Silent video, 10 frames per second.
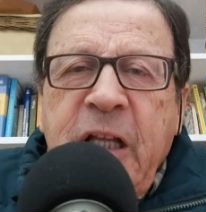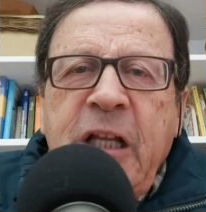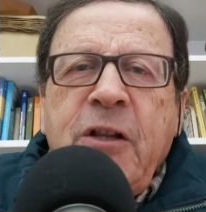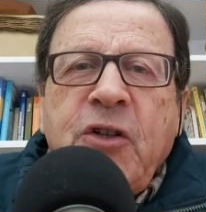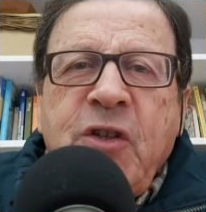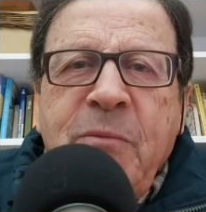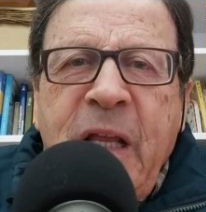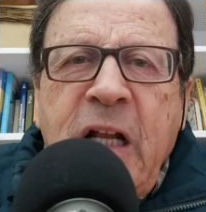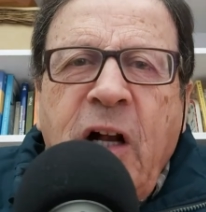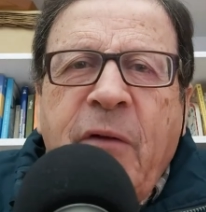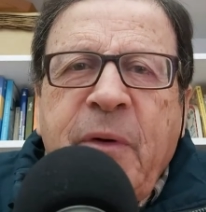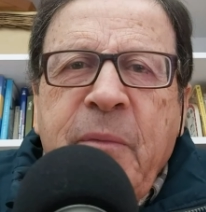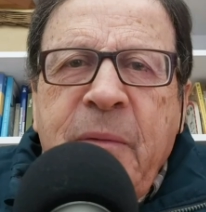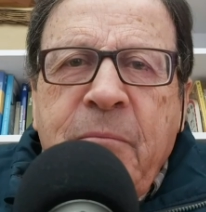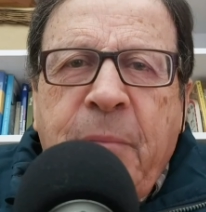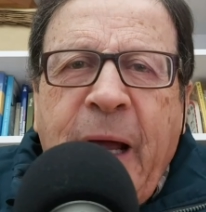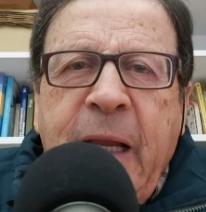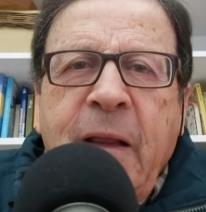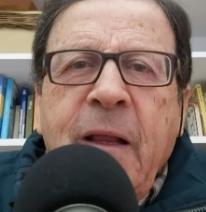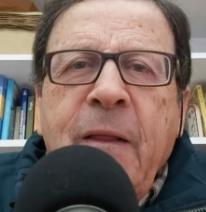It doesn't mean government
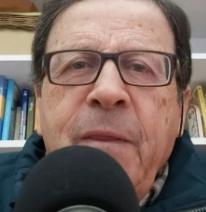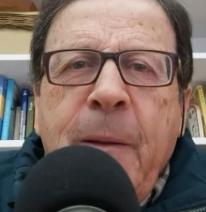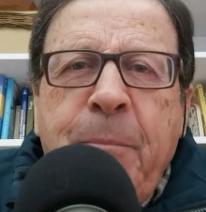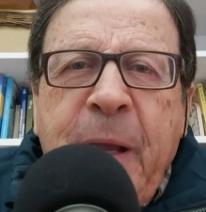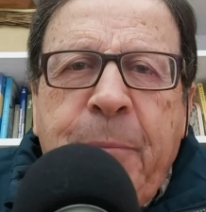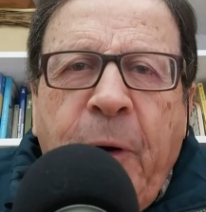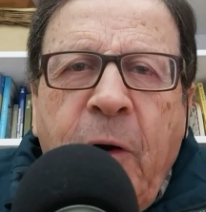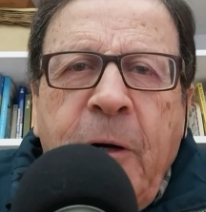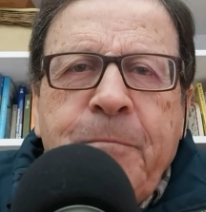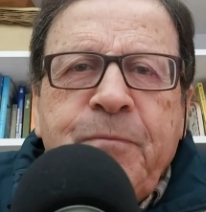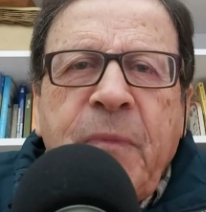by the people